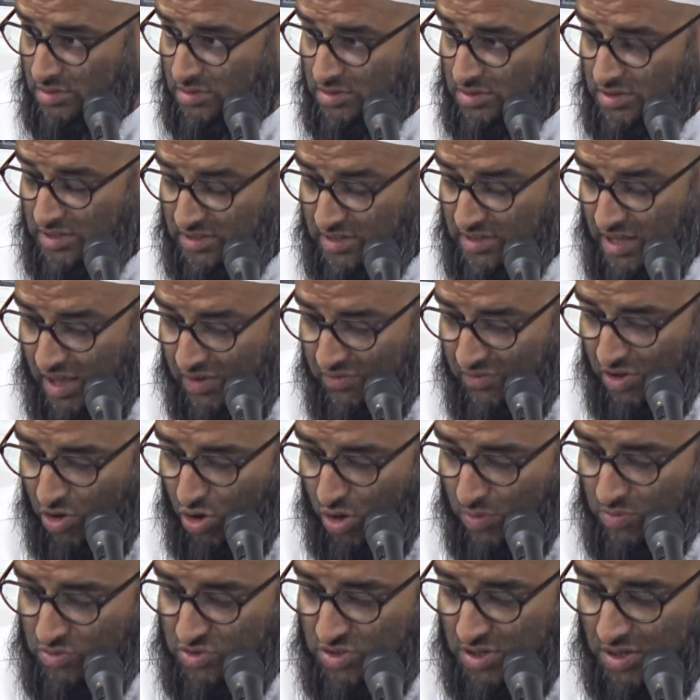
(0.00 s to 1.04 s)
these heavy
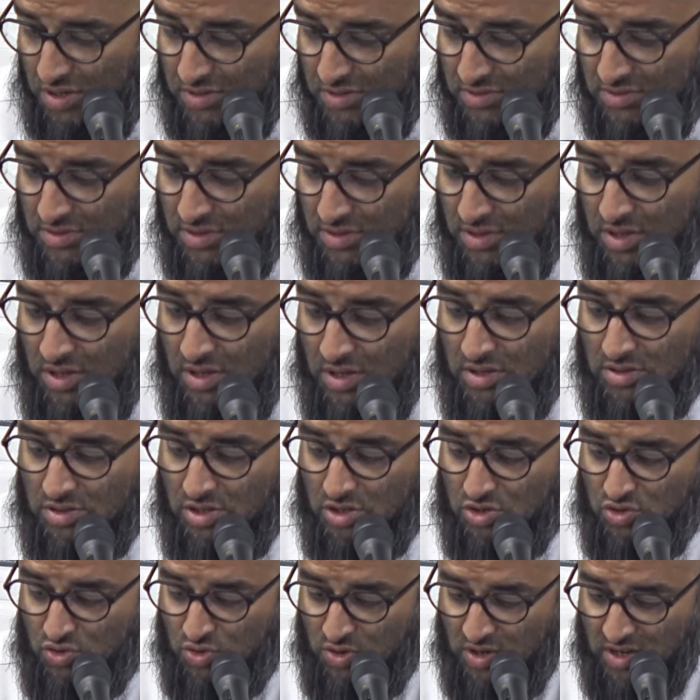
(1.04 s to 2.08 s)
objects, the
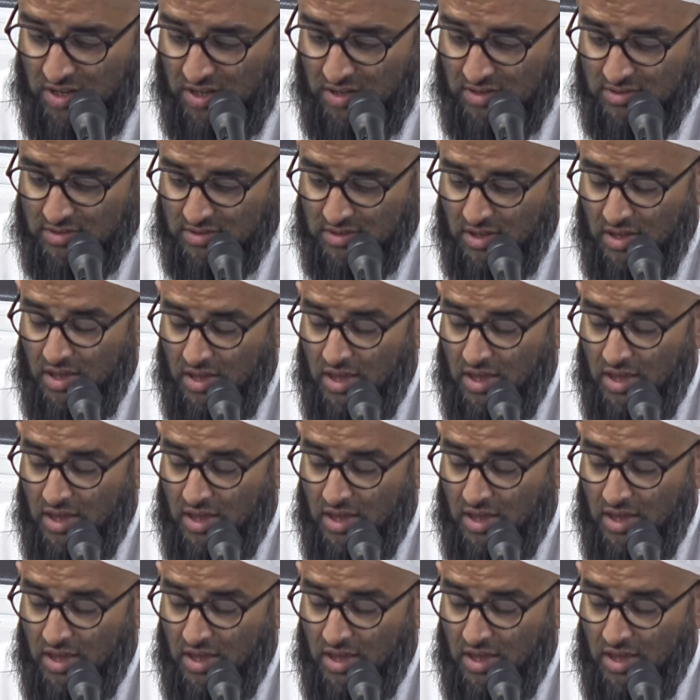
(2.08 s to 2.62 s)
trees,